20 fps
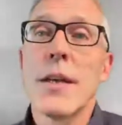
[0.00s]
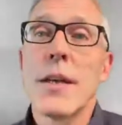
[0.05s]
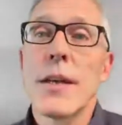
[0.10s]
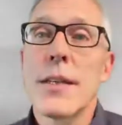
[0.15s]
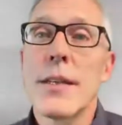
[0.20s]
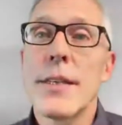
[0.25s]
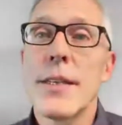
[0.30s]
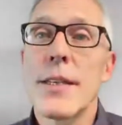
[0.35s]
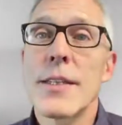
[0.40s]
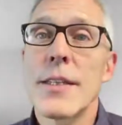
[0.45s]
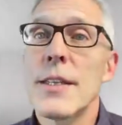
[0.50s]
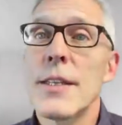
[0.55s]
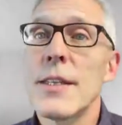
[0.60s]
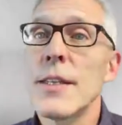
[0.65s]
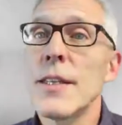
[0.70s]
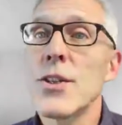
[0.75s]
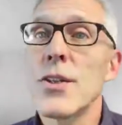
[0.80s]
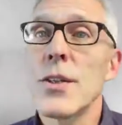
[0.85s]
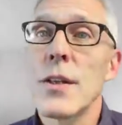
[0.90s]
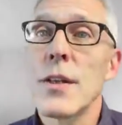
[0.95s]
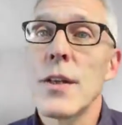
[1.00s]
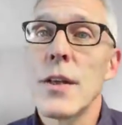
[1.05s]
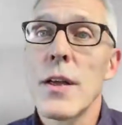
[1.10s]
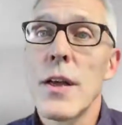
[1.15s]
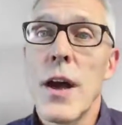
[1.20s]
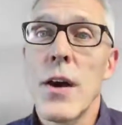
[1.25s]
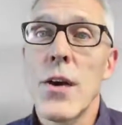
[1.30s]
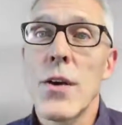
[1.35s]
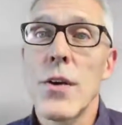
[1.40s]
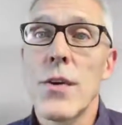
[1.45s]
this edition
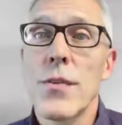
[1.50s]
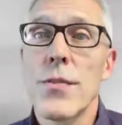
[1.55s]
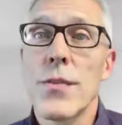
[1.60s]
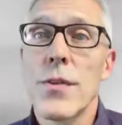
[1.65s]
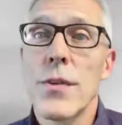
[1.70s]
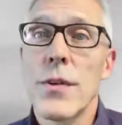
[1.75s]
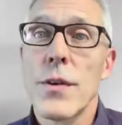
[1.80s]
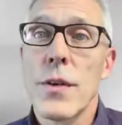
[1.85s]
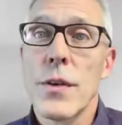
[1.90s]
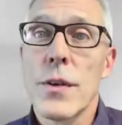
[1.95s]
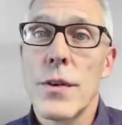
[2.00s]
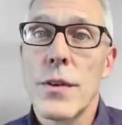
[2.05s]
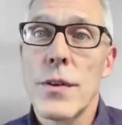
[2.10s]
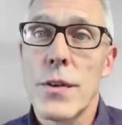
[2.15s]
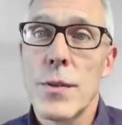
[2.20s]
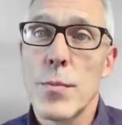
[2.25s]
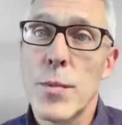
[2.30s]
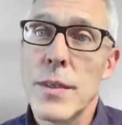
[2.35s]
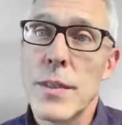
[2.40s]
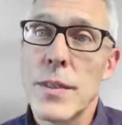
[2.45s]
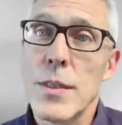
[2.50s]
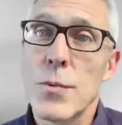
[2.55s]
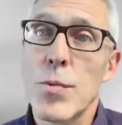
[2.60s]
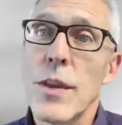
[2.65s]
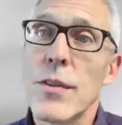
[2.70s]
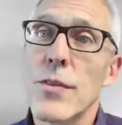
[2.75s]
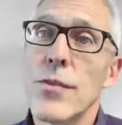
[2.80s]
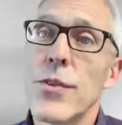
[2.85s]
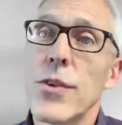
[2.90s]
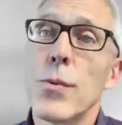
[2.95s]
of this Business
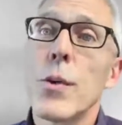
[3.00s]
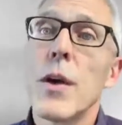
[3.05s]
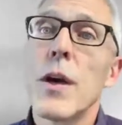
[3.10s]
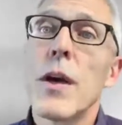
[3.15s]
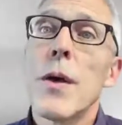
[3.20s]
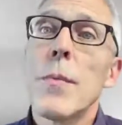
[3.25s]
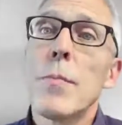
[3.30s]
Breakthrough,